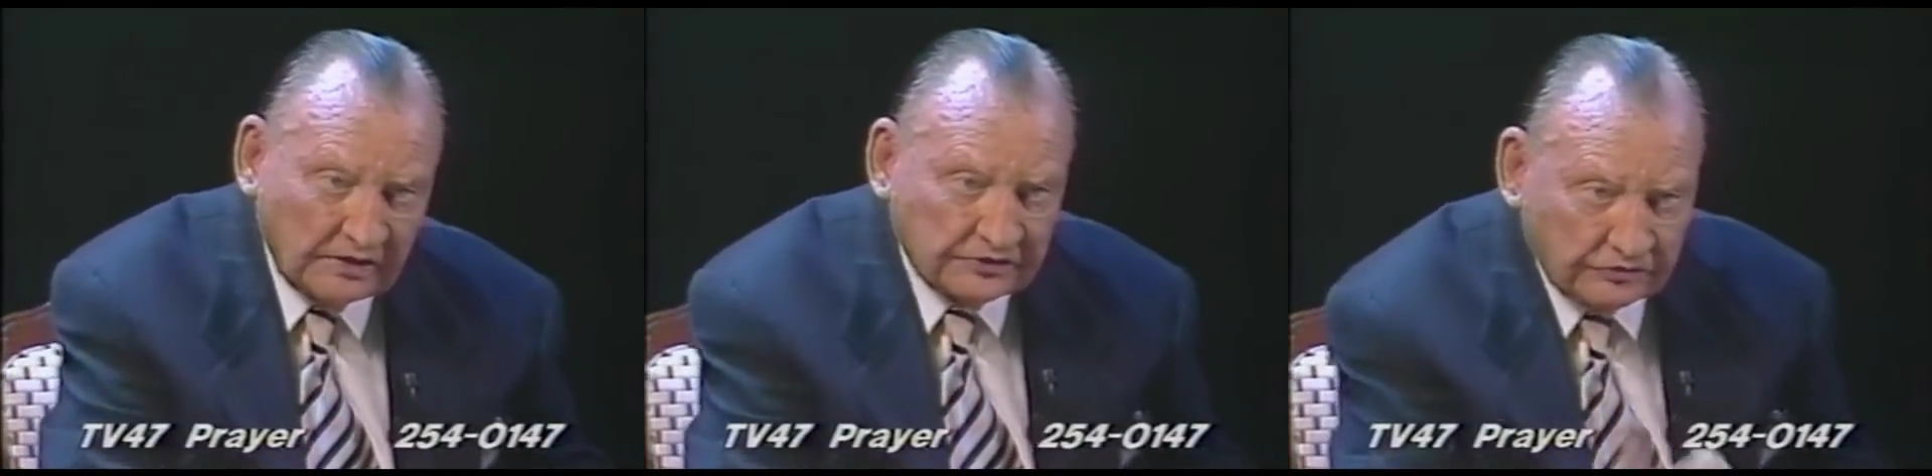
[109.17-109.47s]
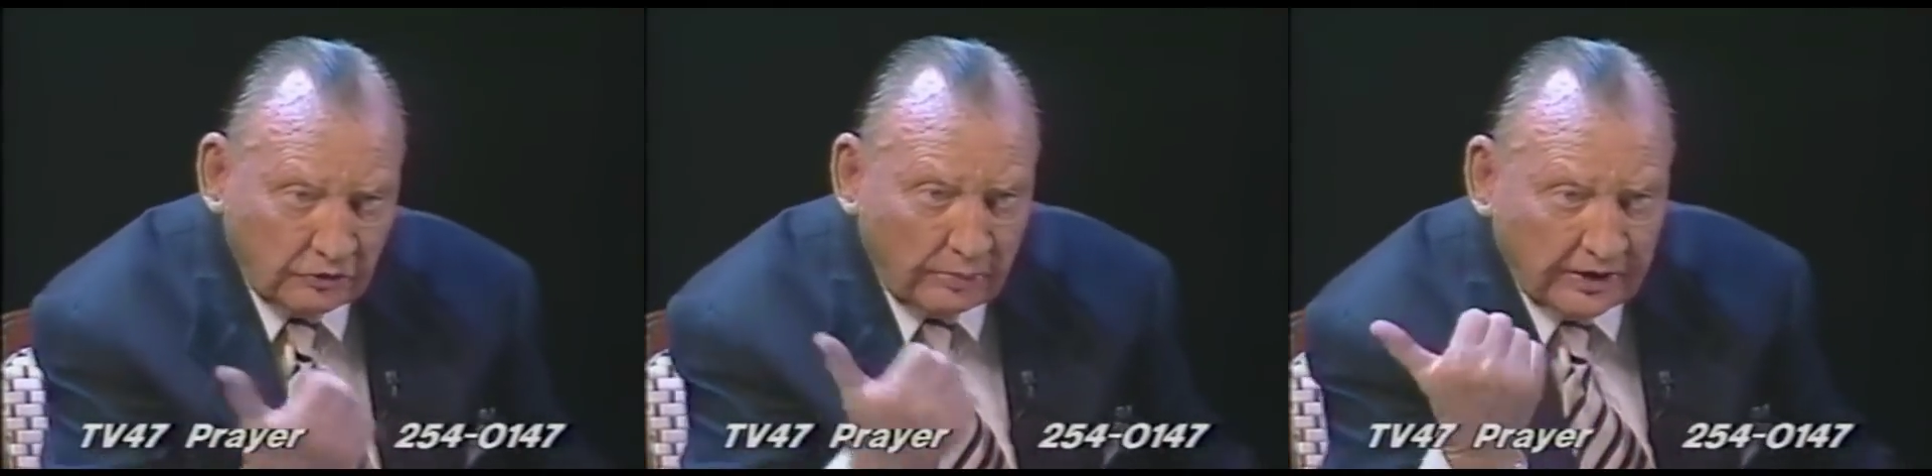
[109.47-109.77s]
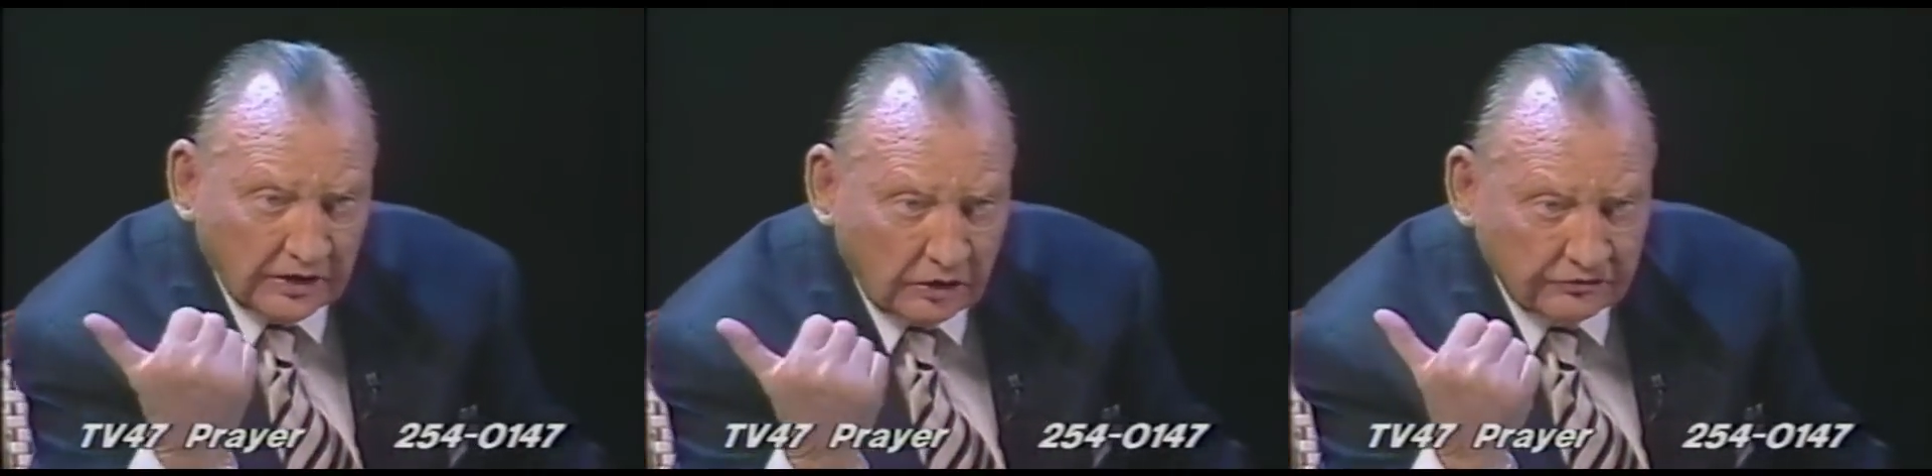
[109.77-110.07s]
He says,
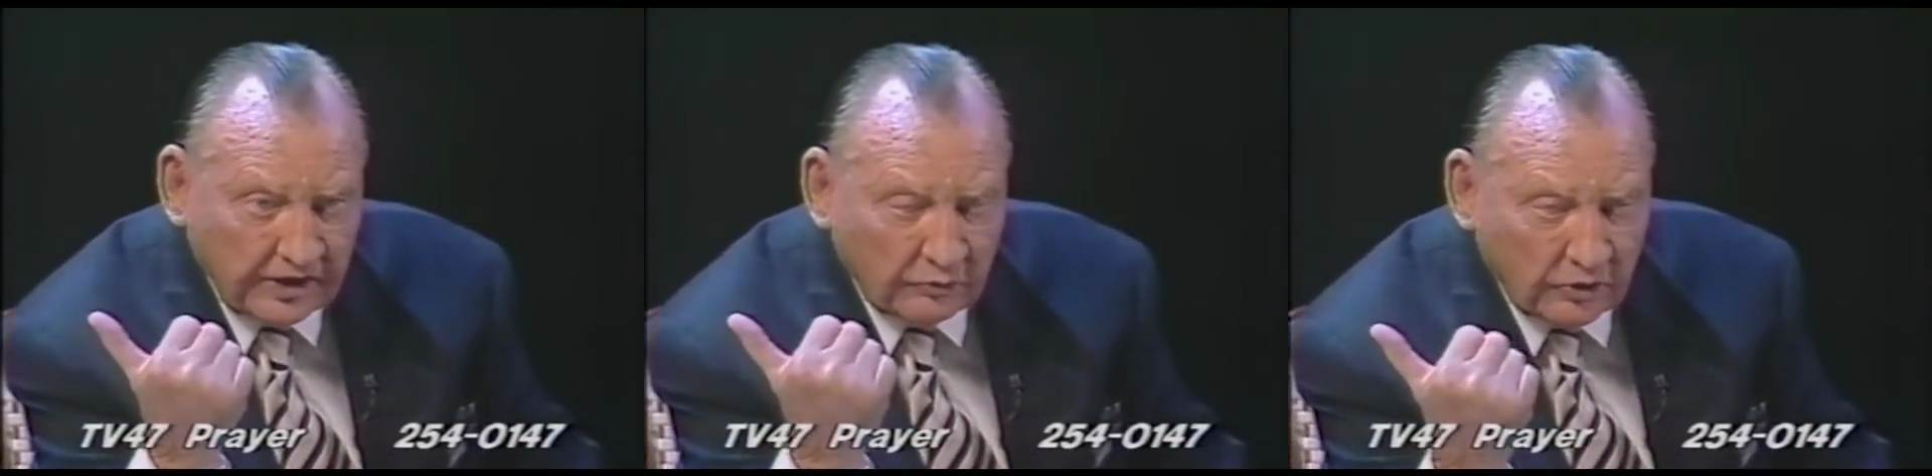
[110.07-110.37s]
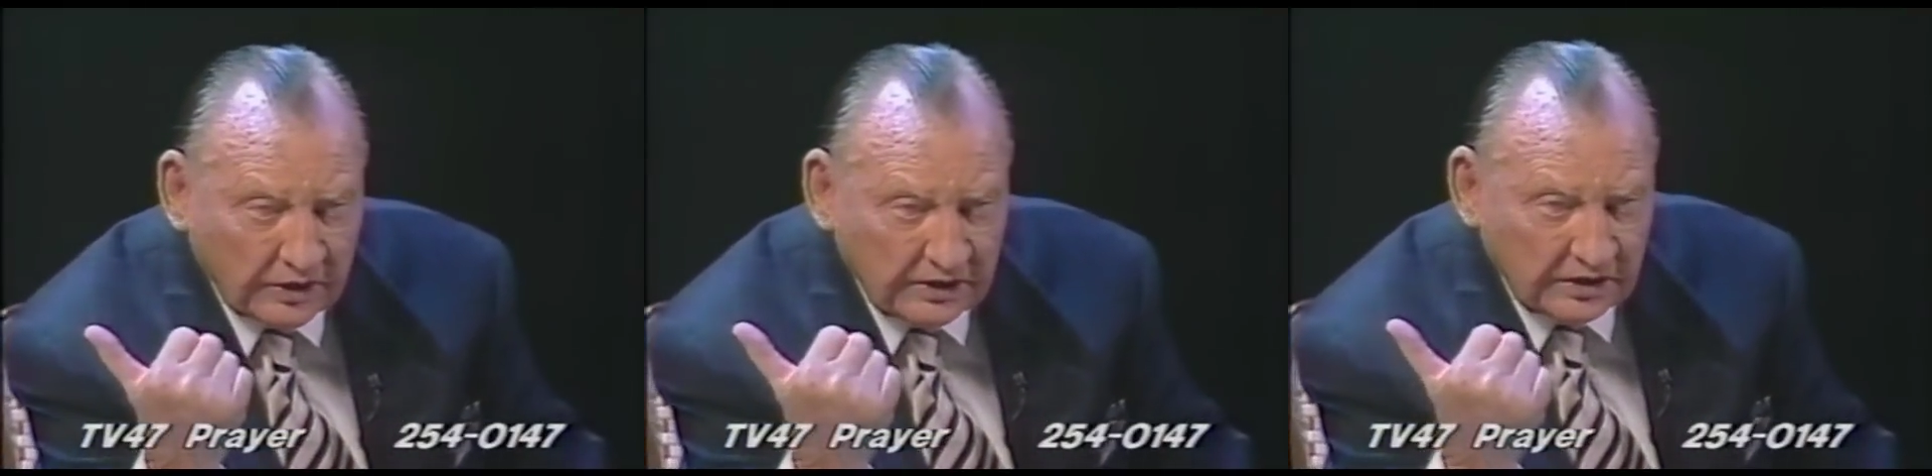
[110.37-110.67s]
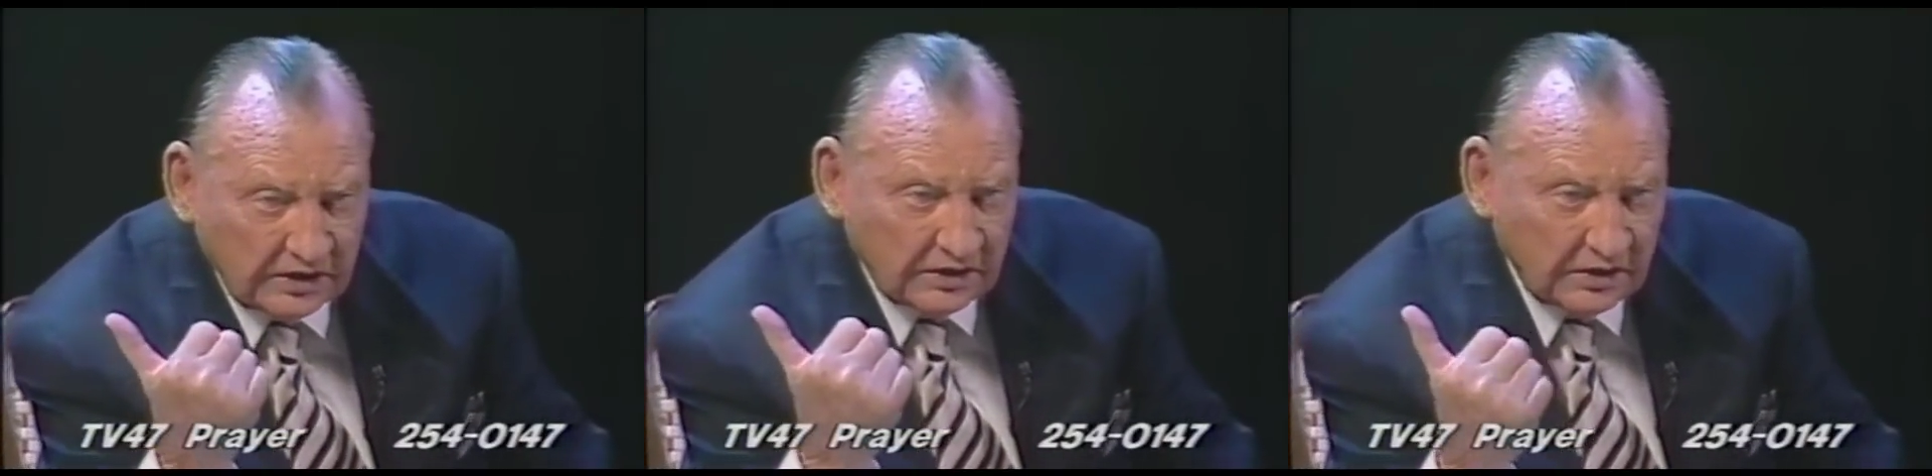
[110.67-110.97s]
nobody goes that way.
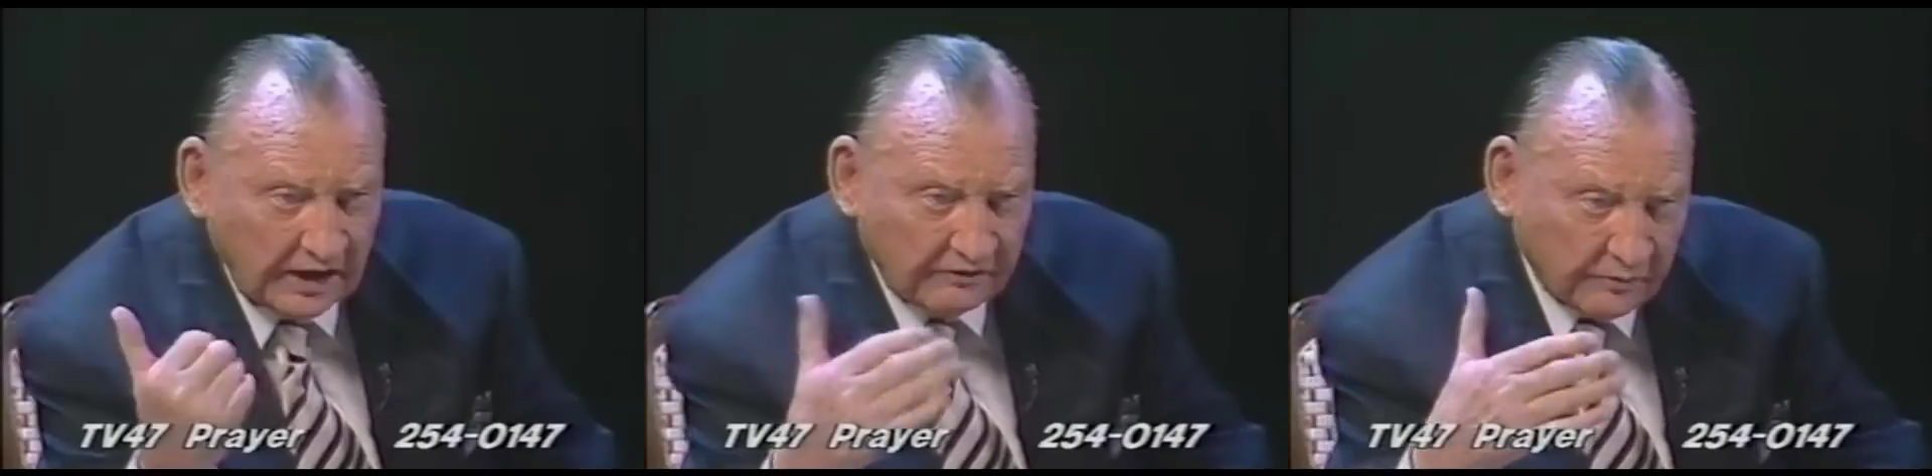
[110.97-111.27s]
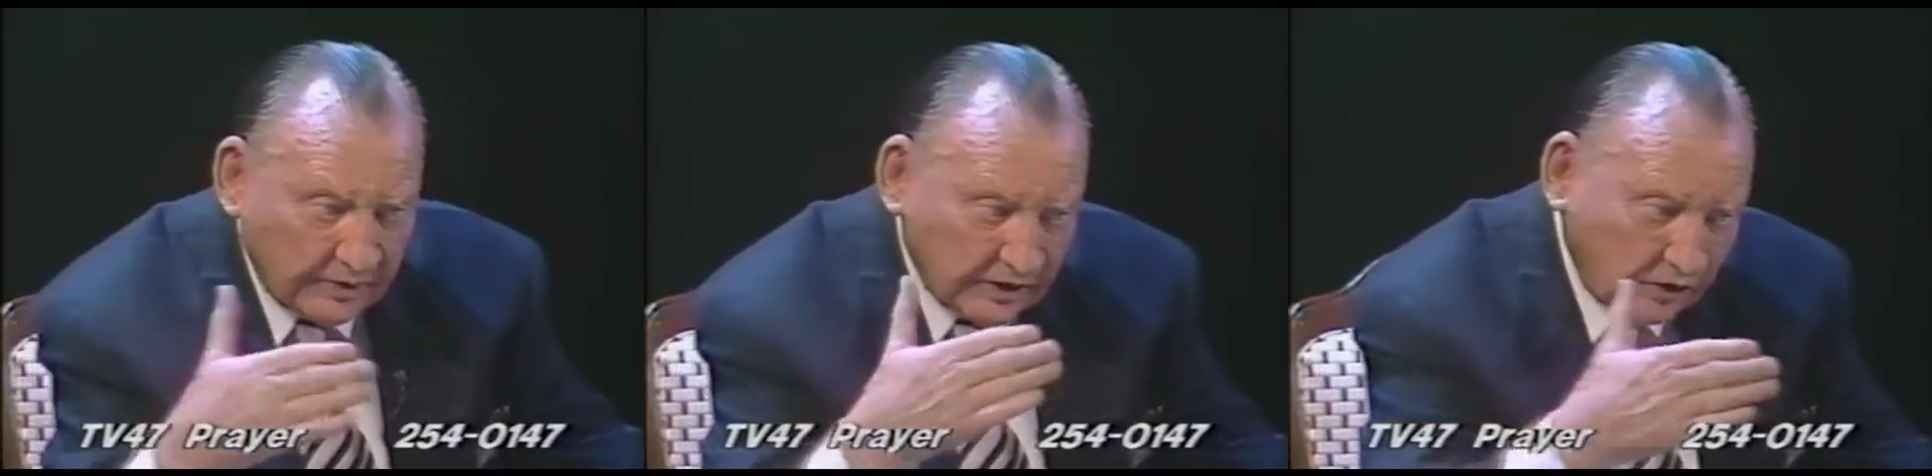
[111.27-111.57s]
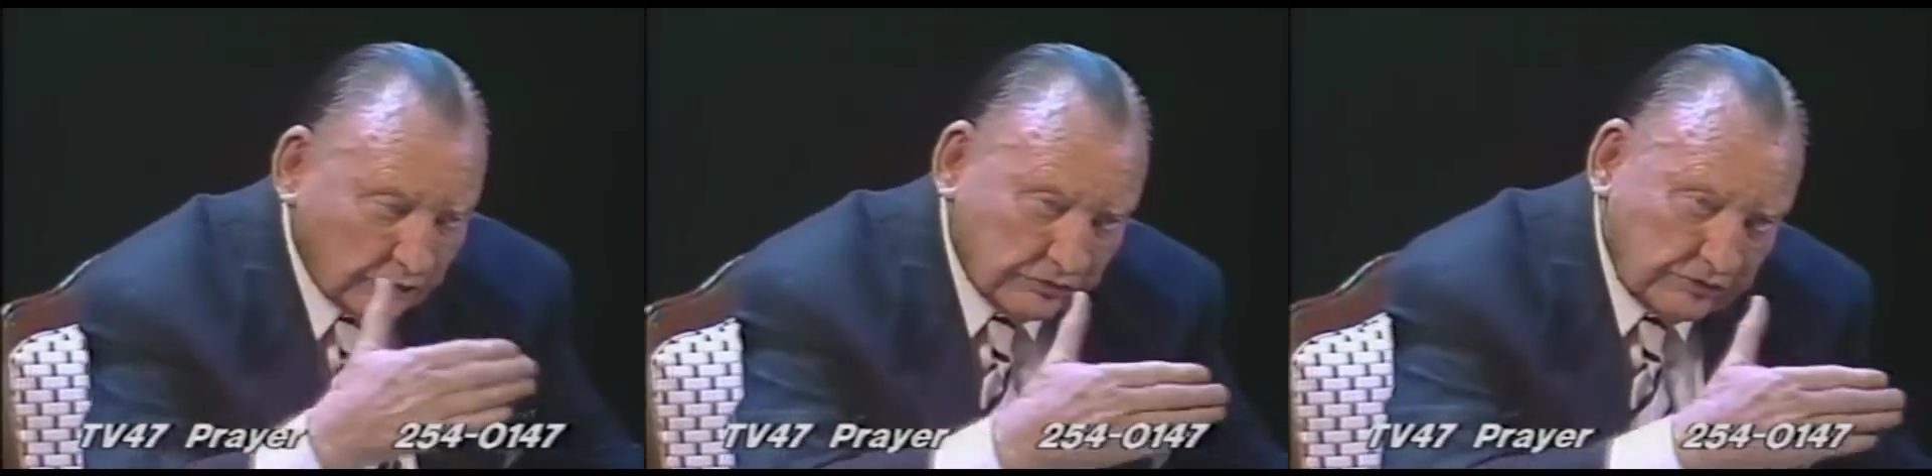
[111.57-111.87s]
Everybody
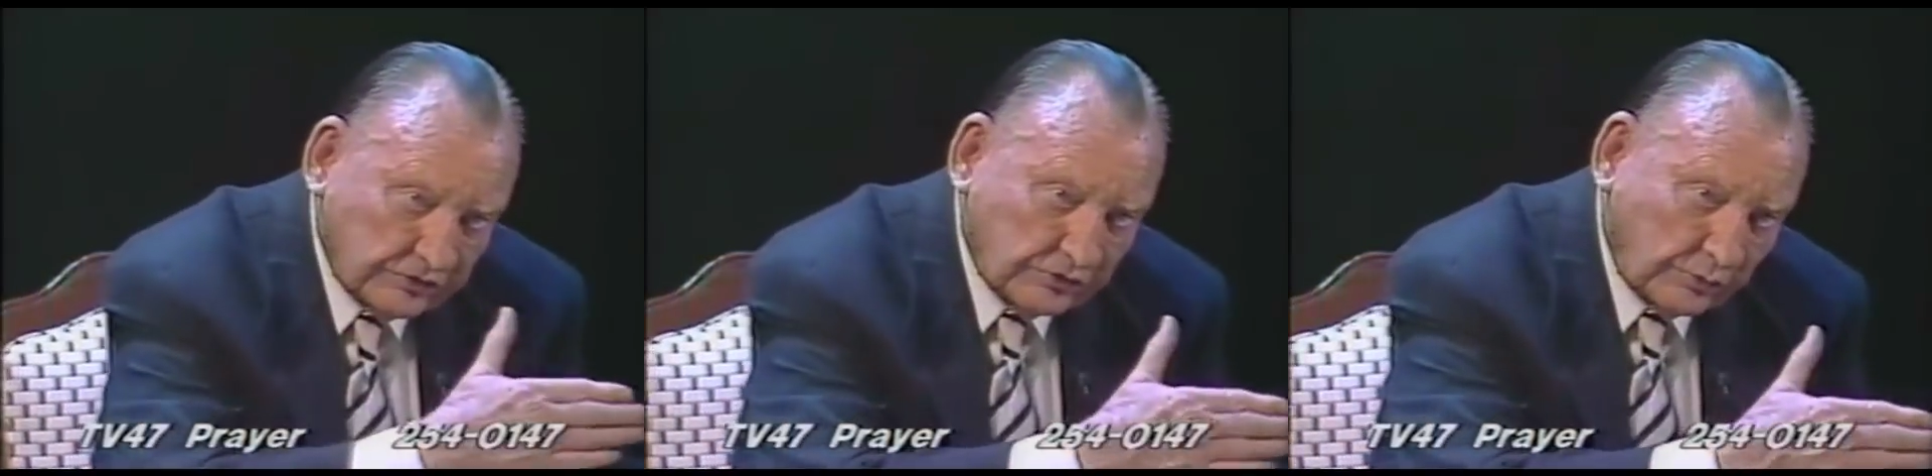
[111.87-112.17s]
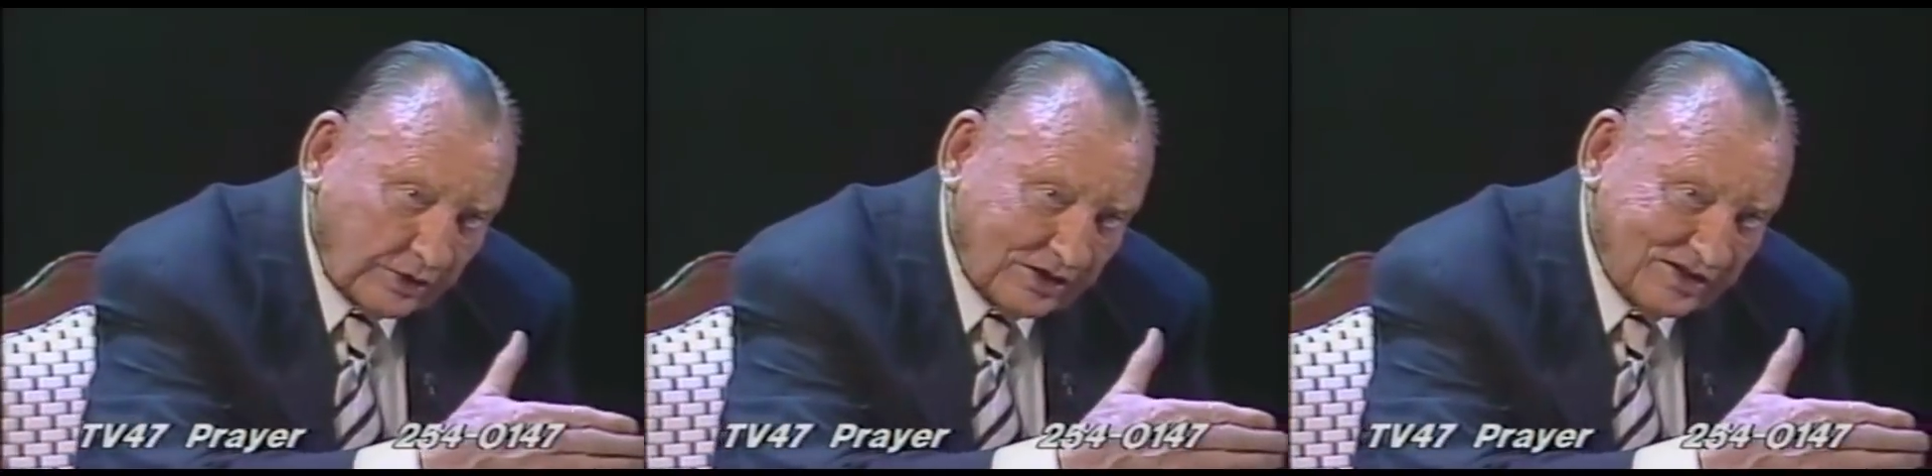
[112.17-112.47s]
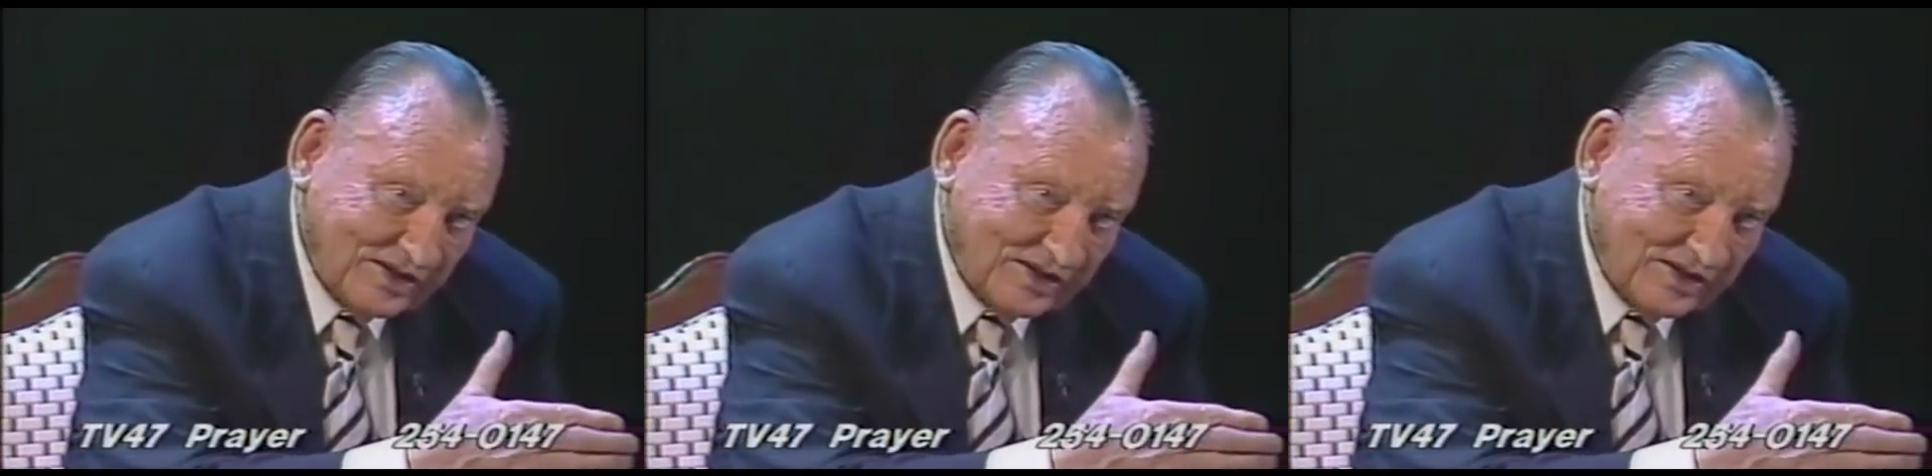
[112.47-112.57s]
goes this way.